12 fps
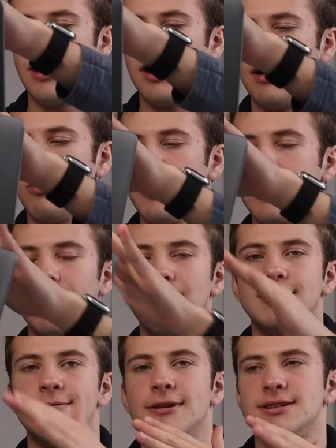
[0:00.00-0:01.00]
Where the
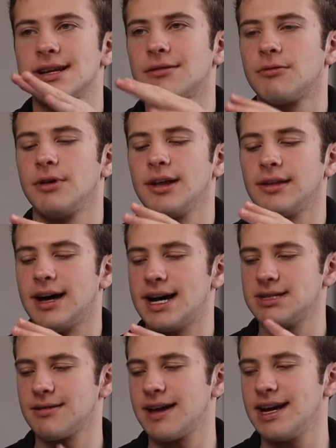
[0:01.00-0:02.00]
controversy really
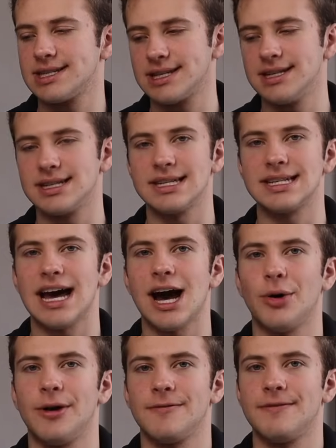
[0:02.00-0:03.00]
lies with cases is
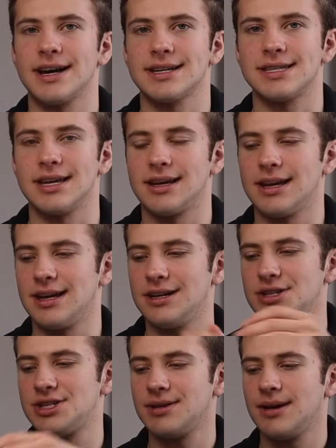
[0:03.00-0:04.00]
how it affects the
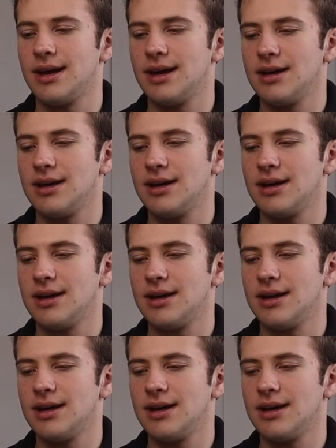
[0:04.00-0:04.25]
hinge.